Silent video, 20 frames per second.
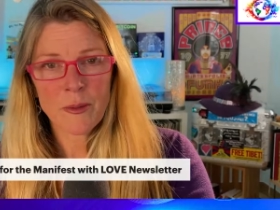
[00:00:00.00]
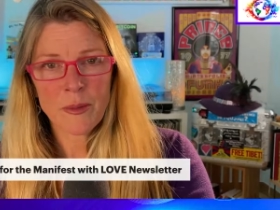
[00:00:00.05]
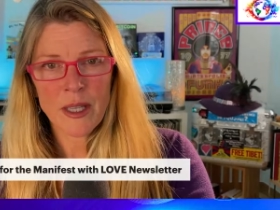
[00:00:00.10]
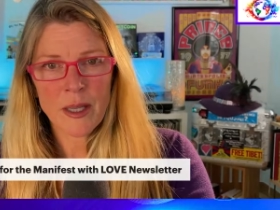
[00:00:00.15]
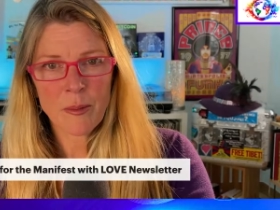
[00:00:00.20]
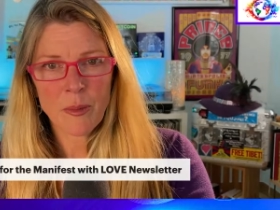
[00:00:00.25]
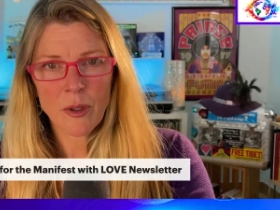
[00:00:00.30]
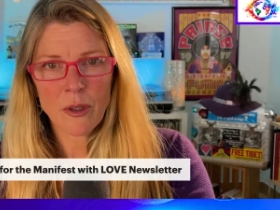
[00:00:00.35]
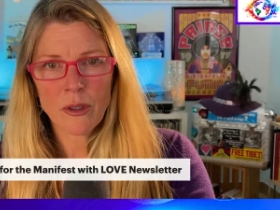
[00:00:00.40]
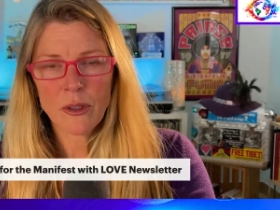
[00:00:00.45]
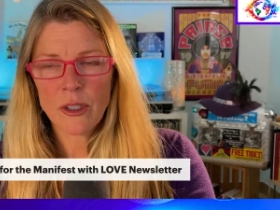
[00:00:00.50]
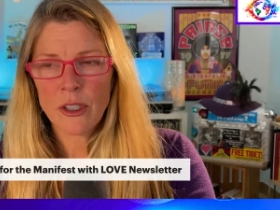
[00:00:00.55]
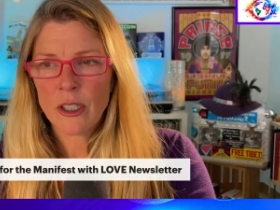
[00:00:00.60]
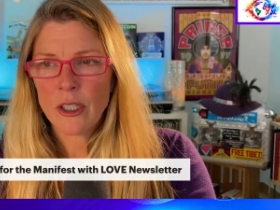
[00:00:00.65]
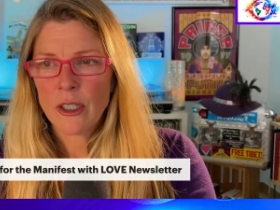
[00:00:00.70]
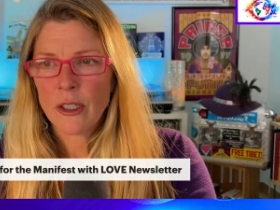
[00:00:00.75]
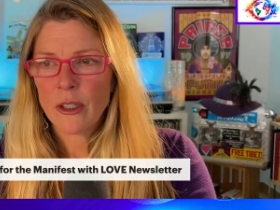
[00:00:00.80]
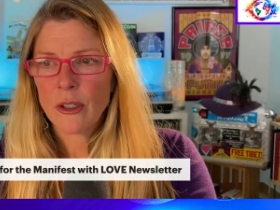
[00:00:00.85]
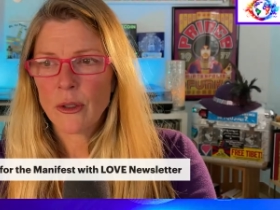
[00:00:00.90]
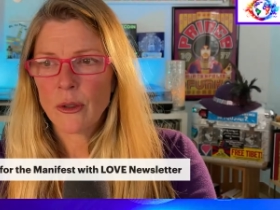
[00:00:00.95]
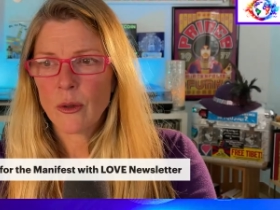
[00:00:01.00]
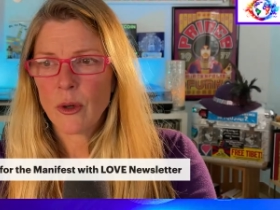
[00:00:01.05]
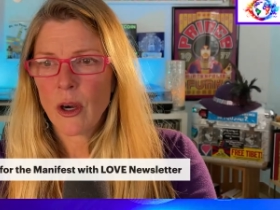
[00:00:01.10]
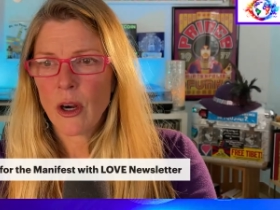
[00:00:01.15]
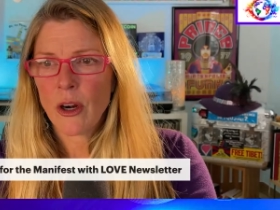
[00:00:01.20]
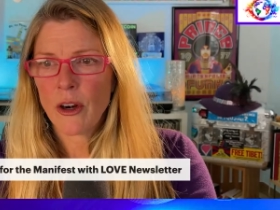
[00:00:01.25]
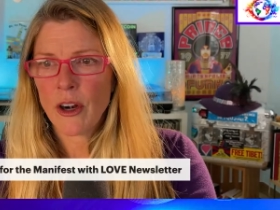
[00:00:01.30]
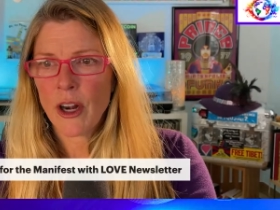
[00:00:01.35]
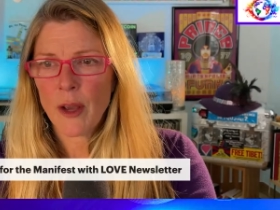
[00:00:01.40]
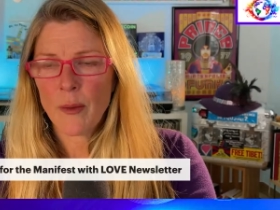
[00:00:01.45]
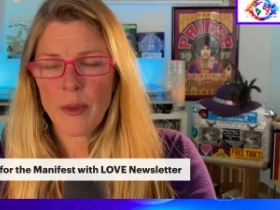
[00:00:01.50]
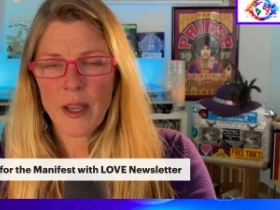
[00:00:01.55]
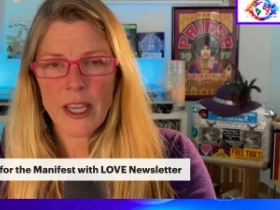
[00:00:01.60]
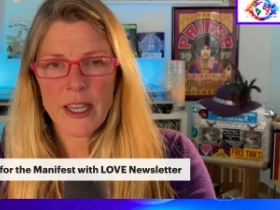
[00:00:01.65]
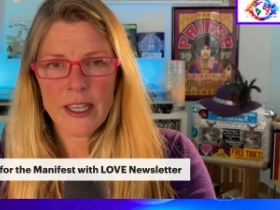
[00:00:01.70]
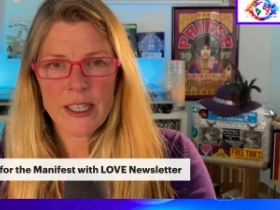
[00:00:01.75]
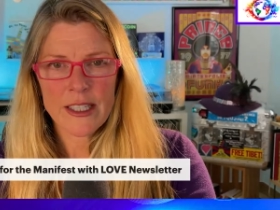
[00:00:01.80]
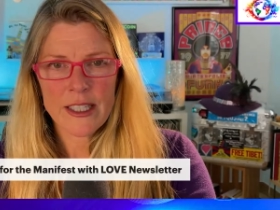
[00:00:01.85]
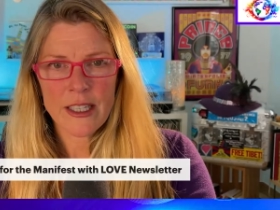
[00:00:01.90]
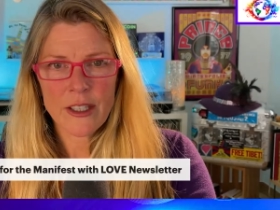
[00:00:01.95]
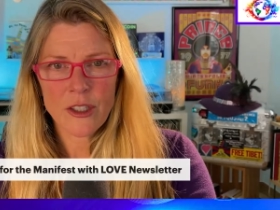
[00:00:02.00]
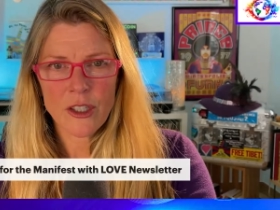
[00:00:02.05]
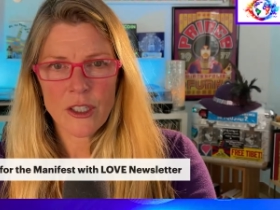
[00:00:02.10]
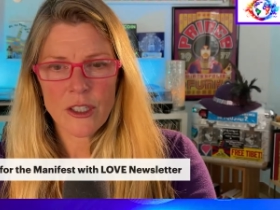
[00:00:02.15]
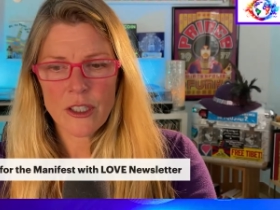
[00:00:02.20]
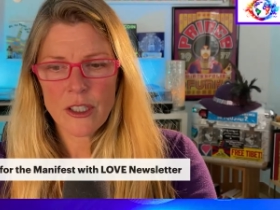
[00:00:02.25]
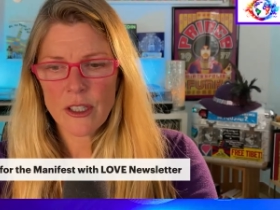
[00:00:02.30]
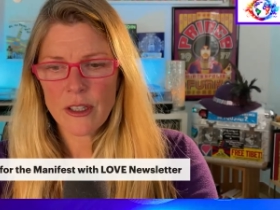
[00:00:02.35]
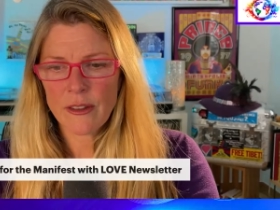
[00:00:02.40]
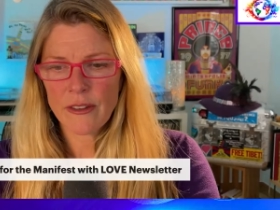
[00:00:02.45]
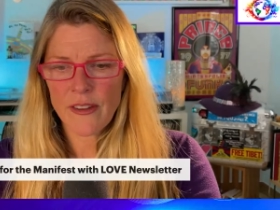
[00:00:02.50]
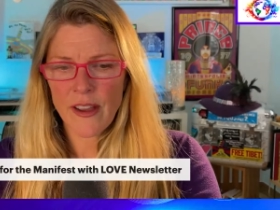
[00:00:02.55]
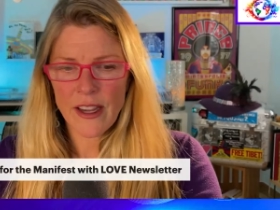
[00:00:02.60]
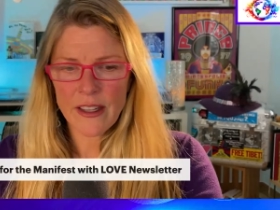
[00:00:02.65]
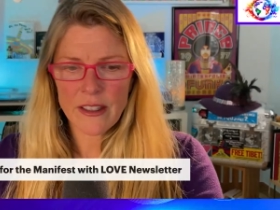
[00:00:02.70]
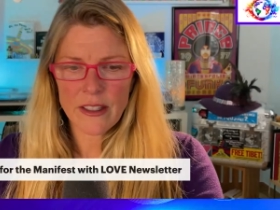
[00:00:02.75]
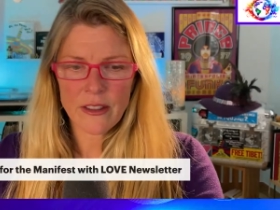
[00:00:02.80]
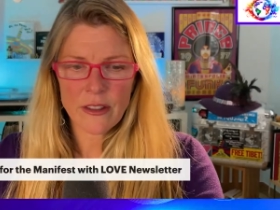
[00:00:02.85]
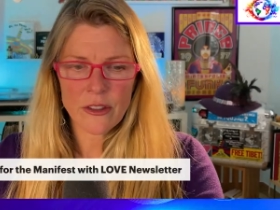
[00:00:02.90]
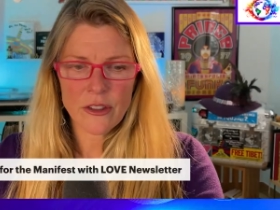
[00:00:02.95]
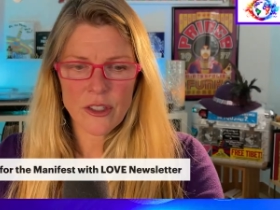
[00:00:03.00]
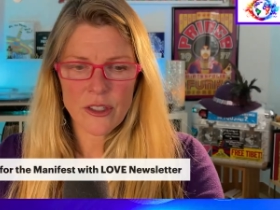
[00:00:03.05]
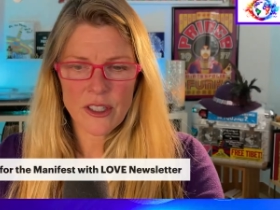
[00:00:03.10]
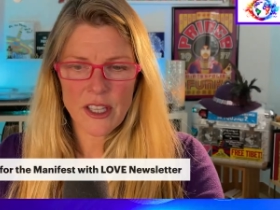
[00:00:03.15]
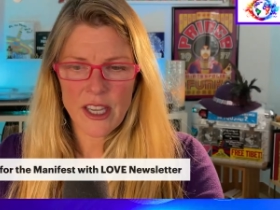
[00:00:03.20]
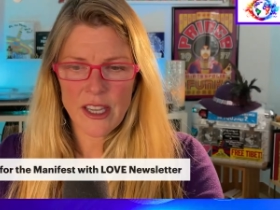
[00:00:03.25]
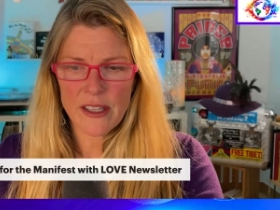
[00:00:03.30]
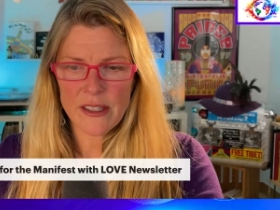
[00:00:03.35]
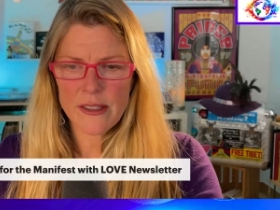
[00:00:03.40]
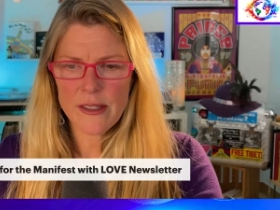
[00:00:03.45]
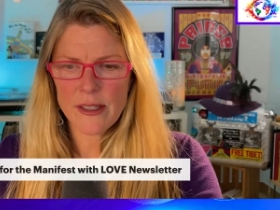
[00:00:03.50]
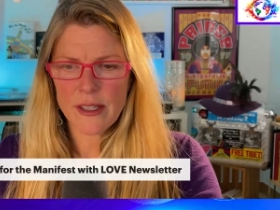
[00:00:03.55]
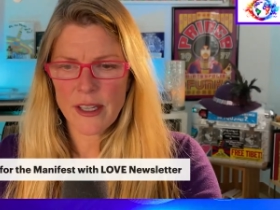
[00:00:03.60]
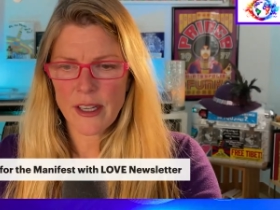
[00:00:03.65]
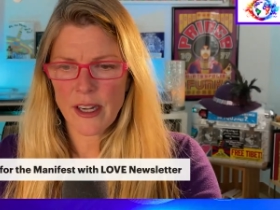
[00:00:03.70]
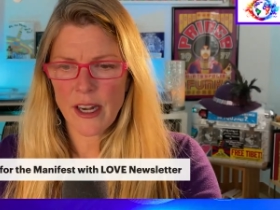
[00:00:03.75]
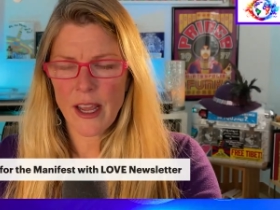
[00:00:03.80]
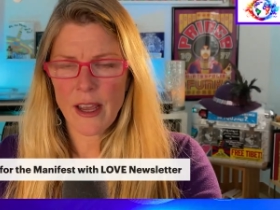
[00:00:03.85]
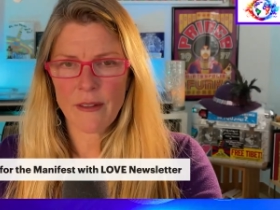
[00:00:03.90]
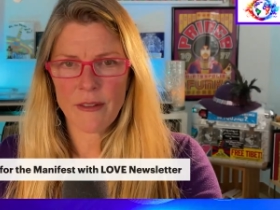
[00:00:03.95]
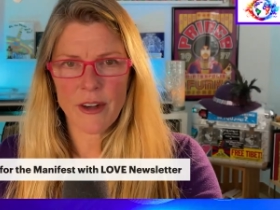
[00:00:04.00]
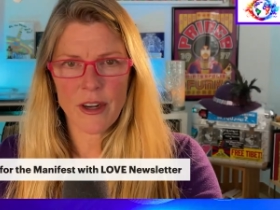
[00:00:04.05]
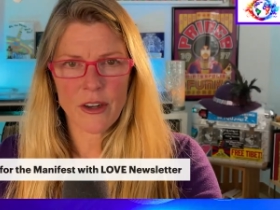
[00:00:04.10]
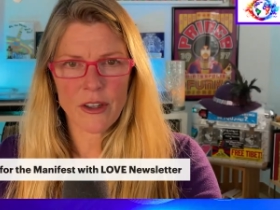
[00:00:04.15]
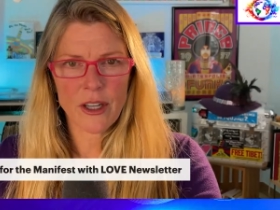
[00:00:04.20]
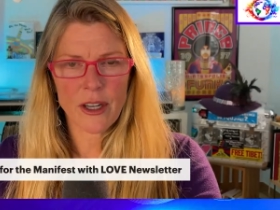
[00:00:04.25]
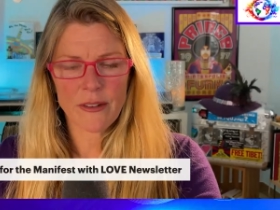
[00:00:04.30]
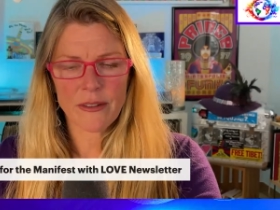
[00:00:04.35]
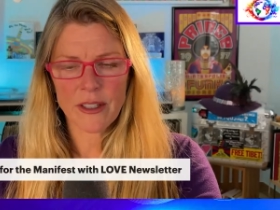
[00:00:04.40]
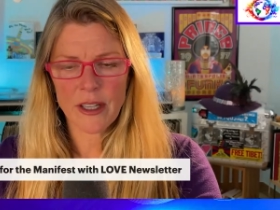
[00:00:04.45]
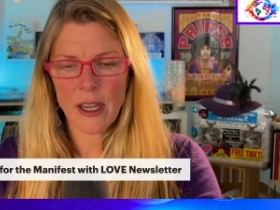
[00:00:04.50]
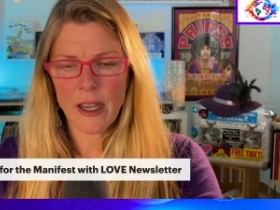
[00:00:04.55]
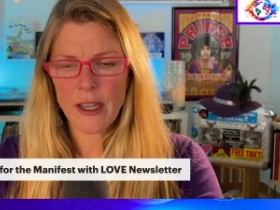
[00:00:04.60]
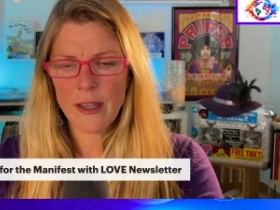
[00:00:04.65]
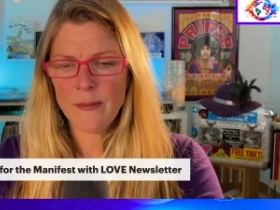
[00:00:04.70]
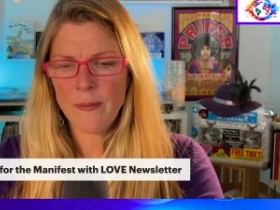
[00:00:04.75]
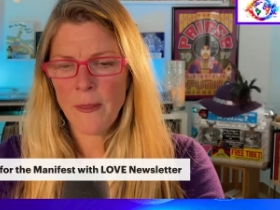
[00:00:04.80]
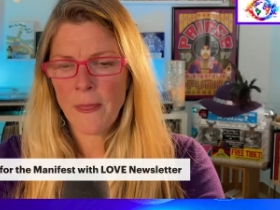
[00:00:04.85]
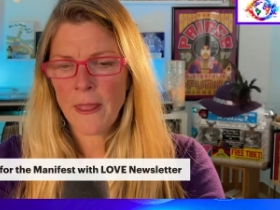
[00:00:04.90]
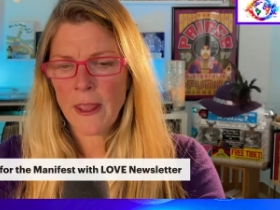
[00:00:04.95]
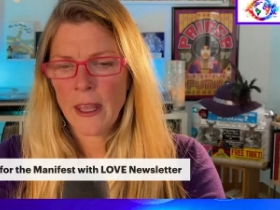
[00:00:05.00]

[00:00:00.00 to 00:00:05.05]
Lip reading: people who are not paying attention to the fact that they're just kids and having a tough time.